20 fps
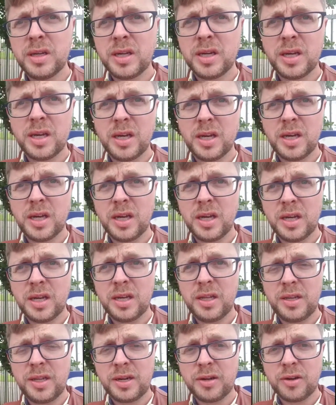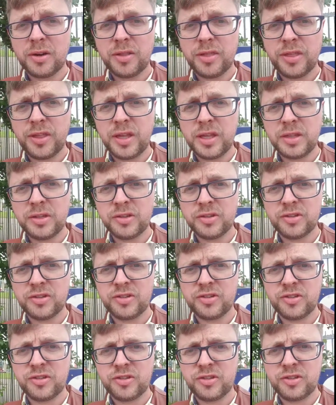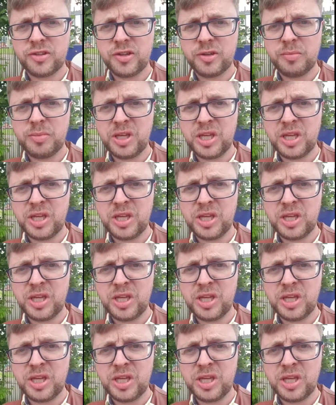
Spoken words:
There are things